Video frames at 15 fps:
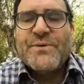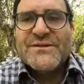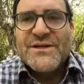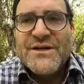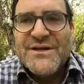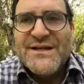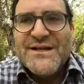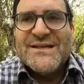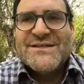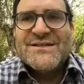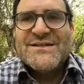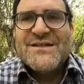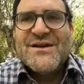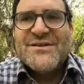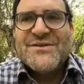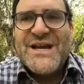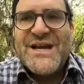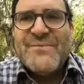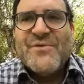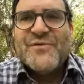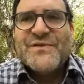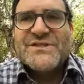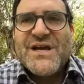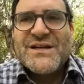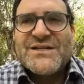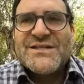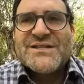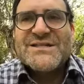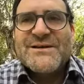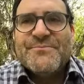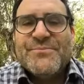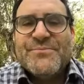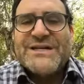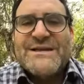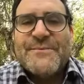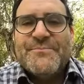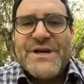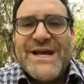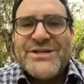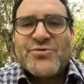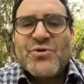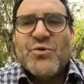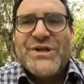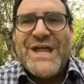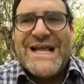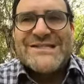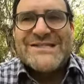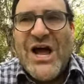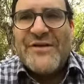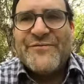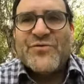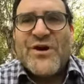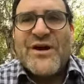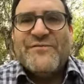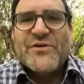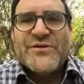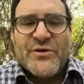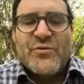but his, the, the name of his son is to symbolize that Bnei Israel will not die forever.